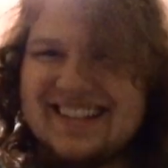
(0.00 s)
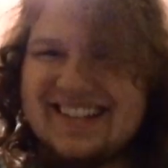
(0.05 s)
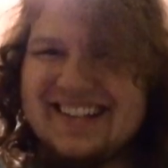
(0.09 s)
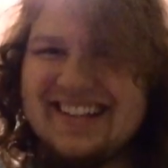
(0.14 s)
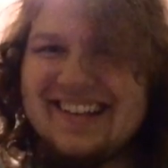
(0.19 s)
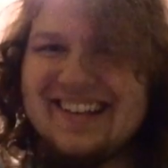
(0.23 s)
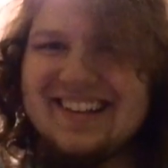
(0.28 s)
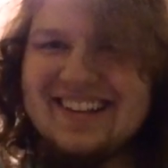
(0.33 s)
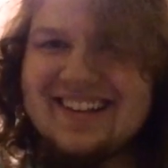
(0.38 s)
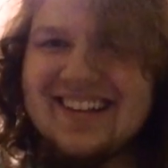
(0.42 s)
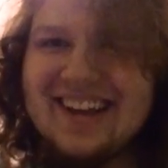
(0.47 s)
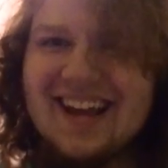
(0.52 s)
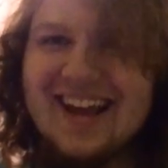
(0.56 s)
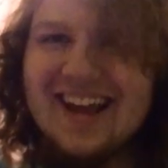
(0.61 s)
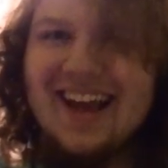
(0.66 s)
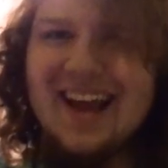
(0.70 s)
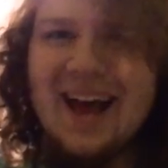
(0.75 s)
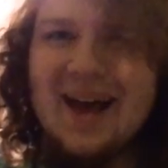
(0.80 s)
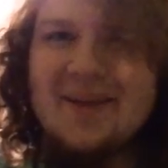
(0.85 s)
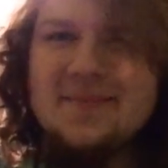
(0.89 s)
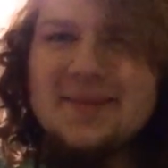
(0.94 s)

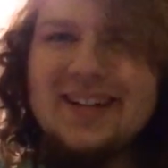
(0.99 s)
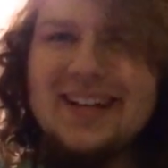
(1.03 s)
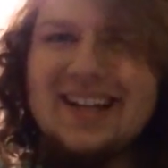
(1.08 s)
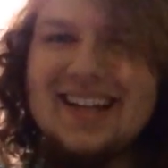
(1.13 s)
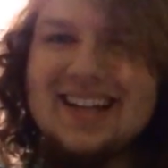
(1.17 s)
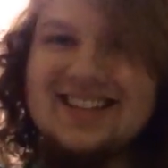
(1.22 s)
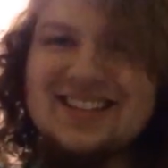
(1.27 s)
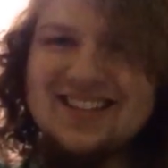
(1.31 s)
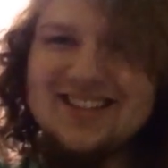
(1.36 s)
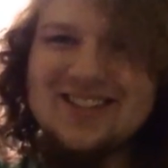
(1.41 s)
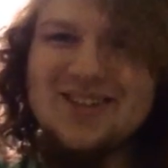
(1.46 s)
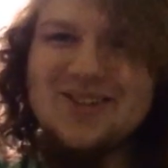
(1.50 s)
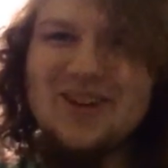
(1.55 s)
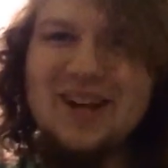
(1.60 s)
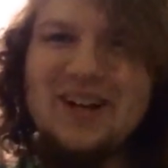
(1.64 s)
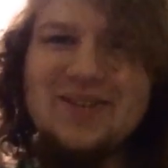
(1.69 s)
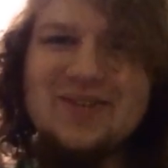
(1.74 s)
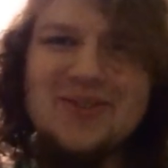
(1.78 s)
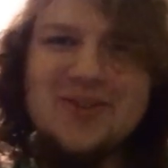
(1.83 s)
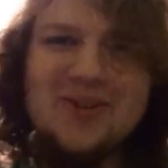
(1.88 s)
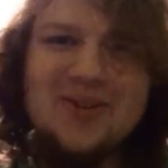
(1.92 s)
I mean, I guess it's
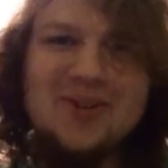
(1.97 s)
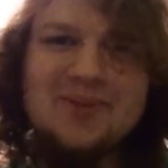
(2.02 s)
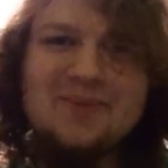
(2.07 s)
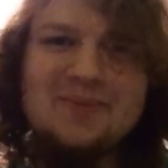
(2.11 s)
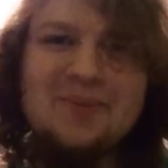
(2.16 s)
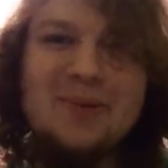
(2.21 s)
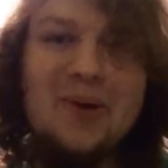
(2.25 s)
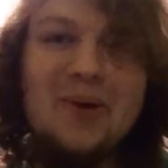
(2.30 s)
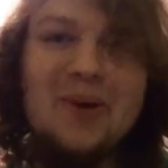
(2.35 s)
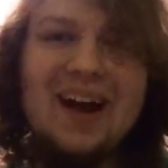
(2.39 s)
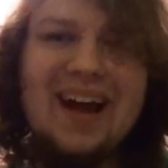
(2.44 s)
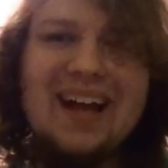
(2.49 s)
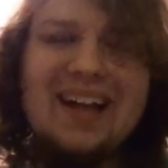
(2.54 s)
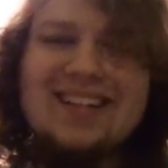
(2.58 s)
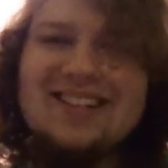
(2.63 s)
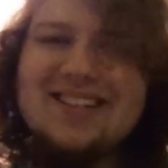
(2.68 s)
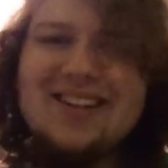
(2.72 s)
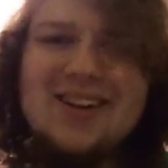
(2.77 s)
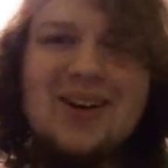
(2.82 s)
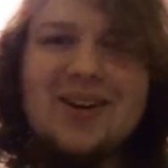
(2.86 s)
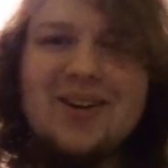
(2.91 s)
great for the
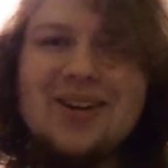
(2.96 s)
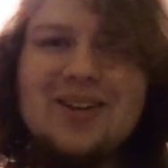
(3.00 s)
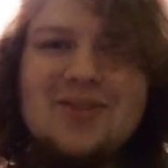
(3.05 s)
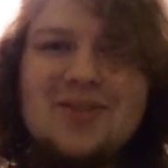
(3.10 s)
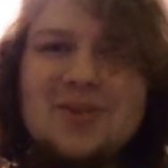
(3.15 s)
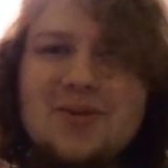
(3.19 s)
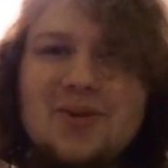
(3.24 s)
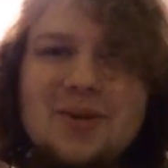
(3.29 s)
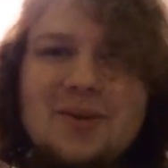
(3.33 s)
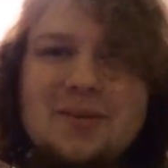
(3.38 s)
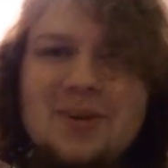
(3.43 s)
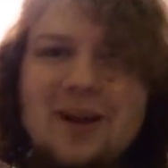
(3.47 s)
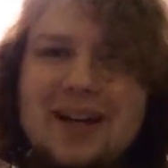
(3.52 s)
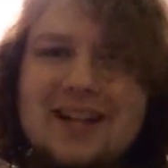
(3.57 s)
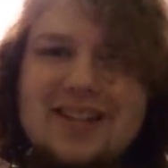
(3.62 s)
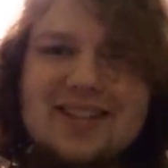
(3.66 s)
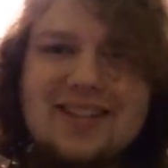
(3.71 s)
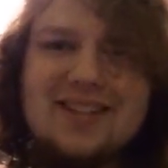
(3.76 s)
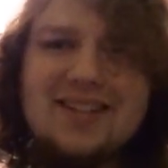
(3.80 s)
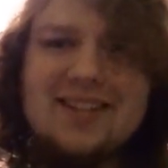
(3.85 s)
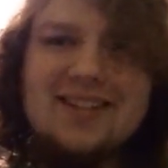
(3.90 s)
price. No, even for the
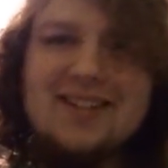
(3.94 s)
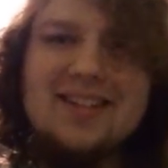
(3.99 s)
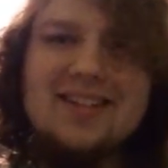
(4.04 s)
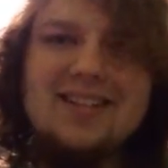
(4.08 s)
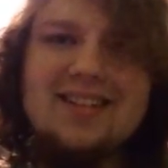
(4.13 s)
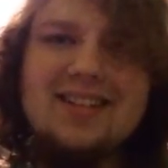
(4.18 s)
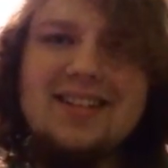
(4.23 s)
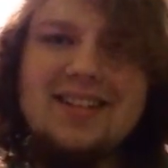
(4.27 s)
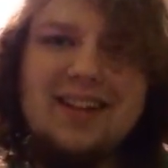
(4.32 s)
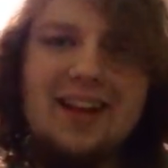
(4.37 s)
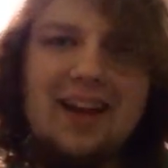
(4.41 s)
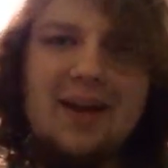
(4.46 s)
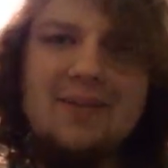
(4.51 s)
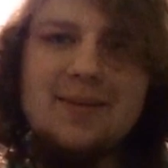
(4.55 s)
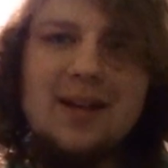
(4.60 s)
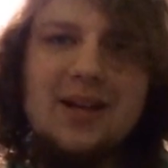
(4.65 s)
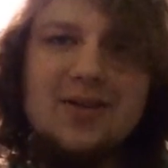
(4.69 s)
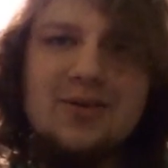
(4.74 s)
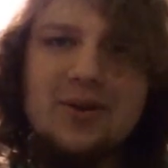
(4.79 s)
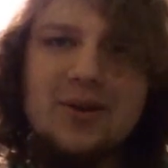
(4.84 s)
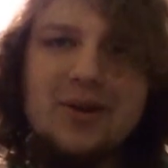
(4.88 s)
price.
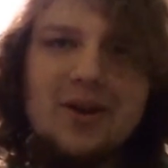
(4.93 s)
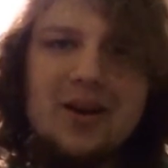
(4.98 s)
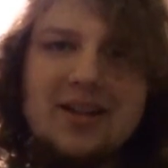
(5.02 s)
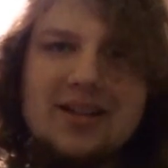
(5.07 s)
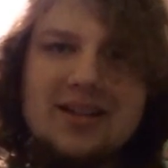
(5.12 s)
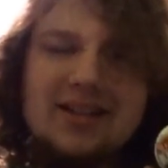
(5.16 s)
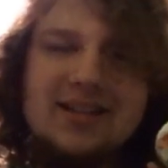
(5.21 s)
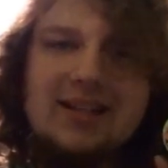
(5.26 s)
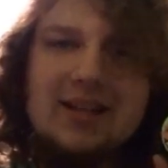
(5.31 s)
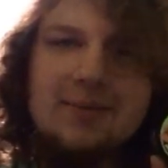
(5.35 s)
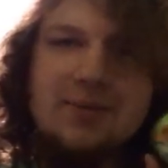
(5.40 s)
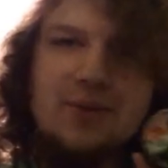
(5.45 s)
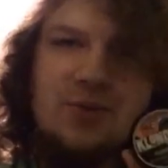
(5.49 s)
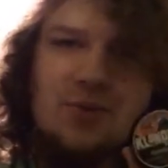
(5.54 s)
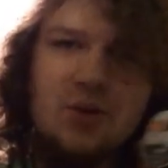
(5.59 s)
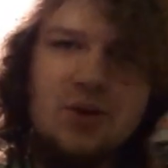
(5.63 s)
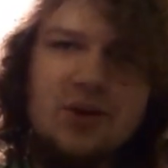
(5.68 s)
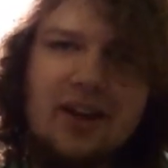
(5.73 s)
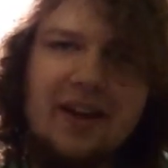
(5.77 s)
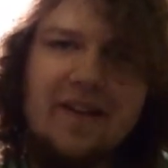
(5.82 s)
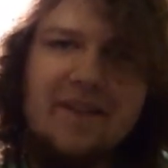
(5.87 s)
I swear to God, this dip is
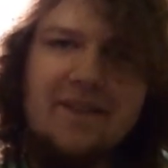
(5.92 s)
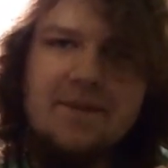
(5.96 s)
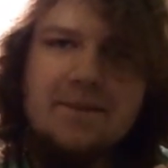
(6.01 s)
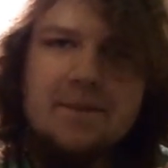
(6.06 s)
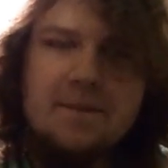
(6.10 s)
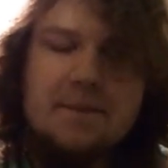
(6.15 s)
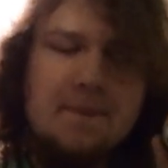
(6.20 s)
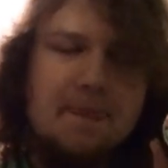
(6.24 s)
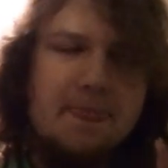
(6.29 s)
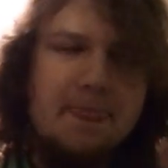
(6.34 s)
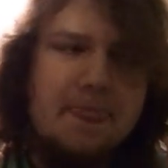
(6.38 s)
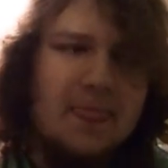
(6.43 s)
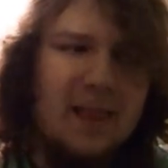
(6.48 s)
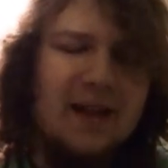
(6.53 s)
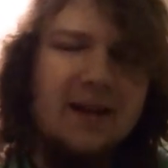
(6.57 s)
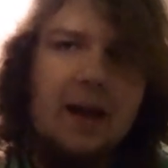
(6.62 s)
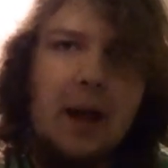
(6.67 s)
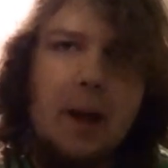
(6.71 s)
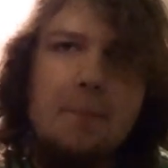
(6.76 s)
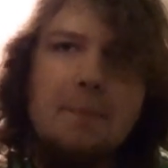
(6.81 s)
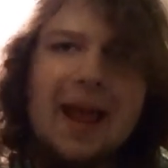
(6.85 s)
worth like
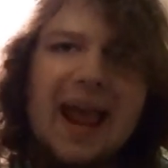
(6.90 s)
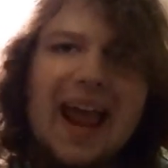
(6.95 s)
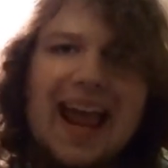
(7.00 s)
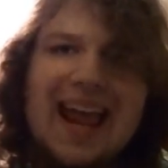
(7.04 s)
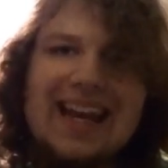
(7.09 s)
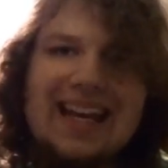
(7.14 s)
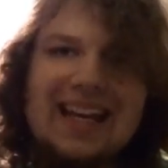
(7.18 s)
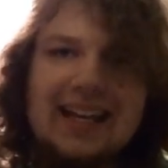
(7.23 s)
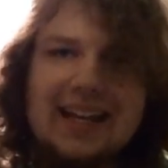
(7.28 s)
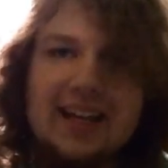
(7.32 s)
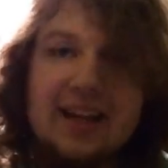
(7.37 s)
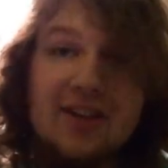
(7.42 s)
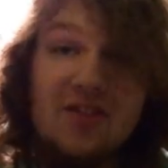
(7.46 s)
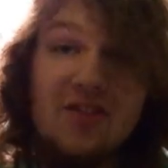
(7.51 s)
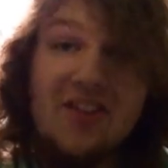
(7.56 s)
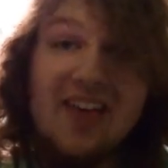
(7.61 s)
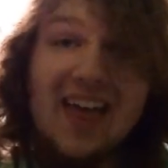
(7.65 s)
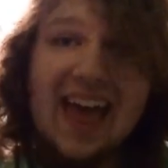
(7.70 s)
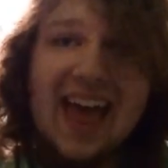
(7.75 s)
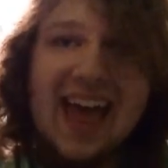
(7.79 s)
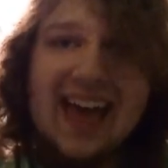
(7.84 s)
a penny, if
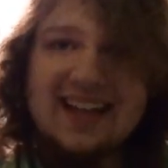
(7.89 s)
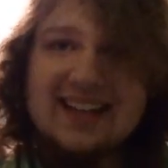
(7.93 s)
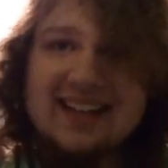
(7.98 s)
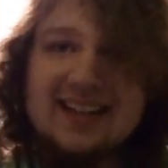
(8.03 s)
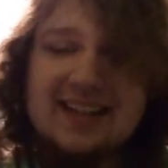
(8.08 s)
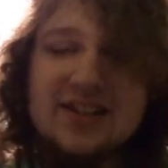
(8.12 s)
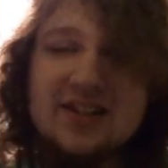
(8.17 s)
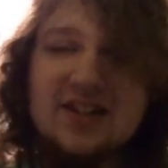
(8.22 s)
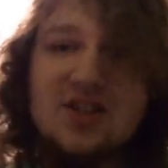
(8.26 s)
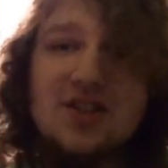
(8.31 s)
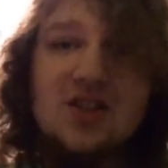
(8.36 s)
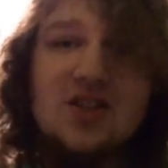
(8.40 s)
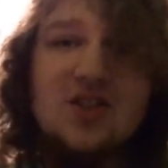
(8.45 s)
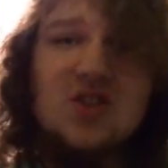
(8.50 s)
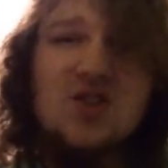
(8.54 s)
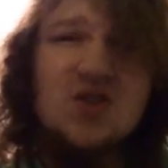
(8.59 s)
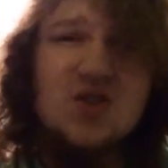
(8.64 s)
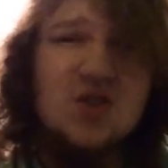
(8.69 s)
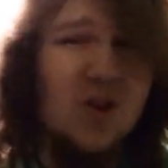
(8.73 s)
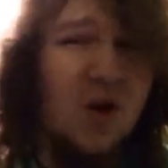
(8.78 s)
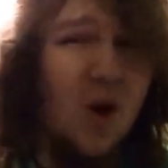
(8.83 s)
that. It's
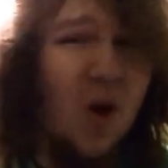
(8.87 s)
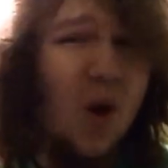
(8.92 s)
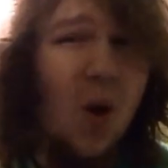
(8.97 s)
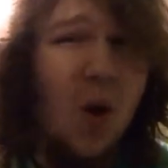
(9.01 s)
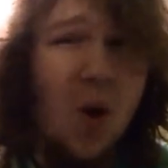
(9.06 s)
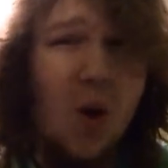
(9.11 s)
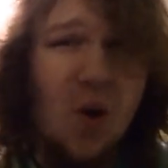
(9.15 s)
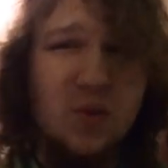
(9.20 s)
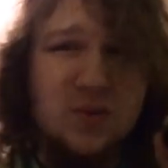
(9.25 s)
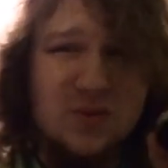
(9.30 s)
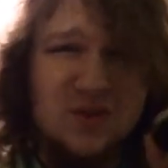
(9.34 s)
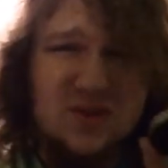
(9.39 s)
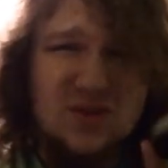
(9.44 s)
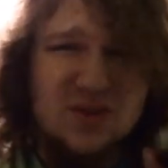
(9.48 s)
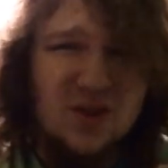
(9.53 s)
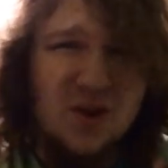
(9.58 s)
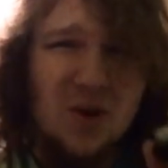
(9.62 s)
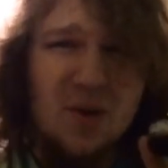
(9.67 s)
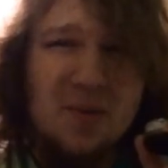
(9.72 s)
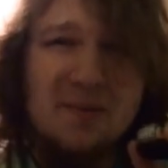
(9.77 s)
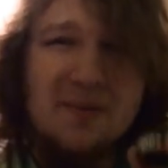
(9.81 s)
so
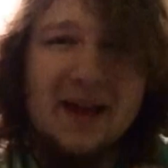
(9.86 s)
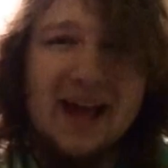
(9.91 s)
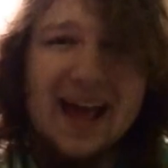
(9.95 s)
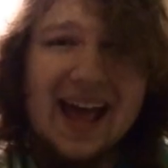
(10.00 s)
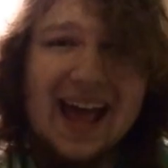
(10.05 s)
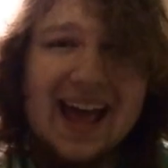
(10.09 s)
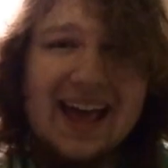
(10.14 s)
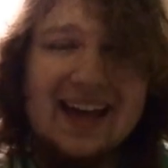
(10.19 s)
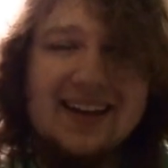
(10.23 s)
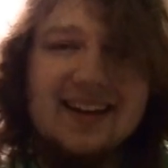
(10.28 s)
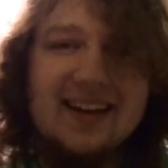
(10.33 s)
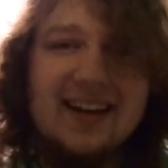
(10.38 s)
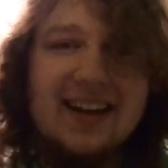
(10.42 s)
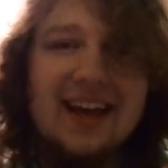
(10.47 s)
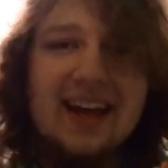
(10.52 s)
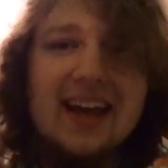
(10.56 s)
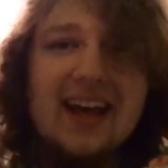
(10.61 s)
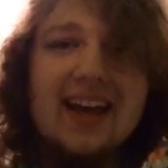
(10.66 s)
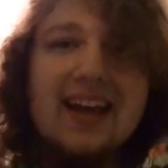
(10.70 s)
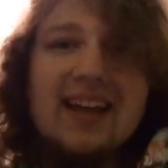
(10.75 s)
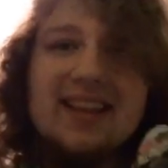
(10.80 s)
bad.
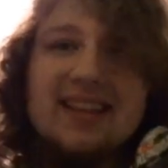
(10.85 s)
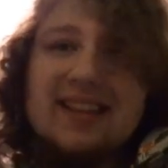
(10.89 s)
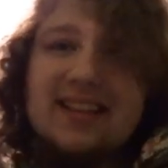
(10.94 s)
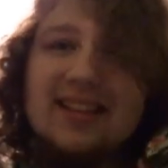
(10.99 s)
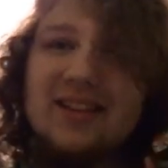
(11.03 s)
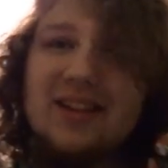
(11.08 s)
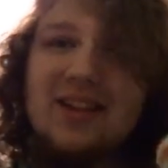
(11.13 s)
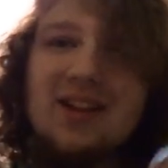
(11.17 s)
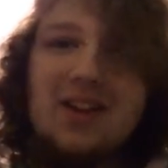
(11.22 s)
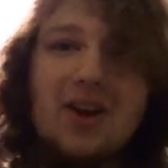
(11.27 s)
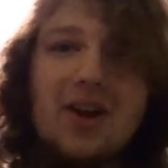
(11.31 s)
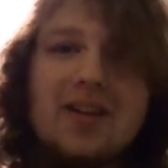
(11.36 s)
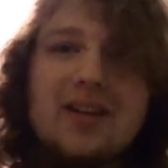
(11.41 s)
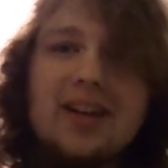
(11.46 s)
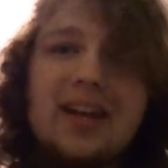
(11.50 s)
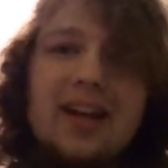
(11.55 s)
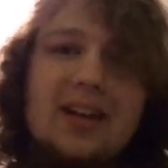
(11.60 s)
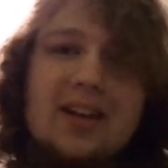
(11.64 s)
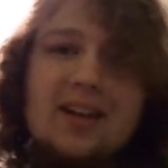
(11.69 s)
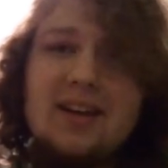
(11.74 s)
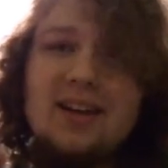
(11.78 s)

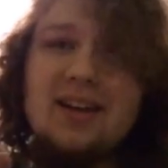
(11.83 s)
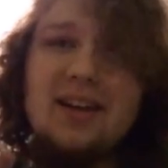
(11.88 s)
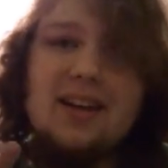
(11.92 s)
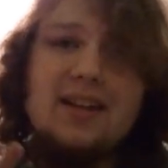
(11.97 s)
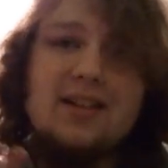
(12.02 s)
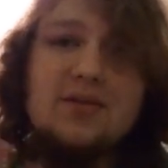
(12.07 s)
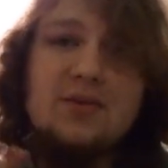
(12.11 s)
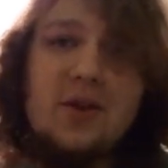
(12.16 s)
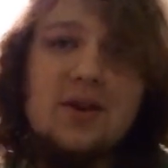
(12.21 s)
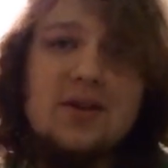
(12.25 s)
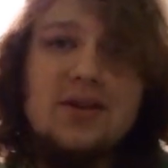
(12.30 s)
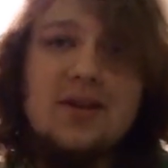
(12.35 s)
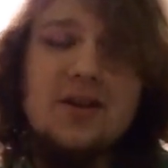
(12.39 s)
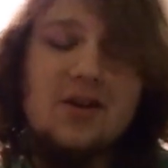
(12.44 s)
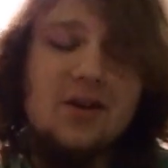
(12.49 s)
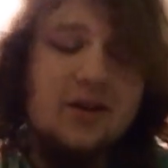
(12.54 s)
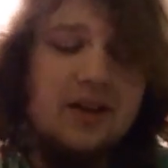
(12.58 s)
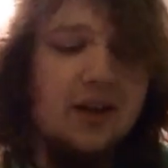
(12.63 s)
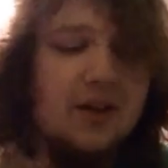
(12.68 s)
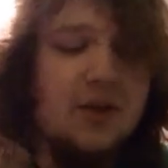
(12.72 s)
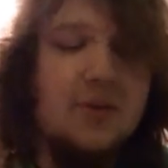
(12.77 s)
Klondike, as far as I know,
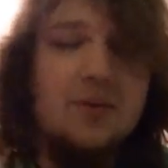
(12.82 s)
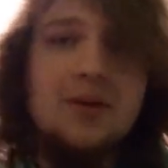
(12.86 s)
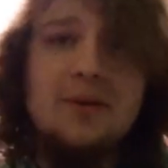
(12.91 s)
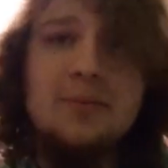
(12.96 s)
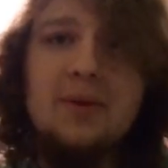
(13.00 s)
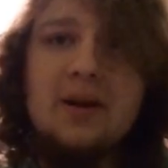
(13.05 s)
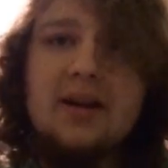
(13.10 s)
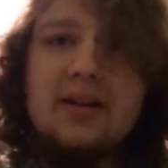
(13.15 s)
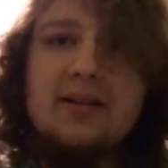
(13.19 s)
they got three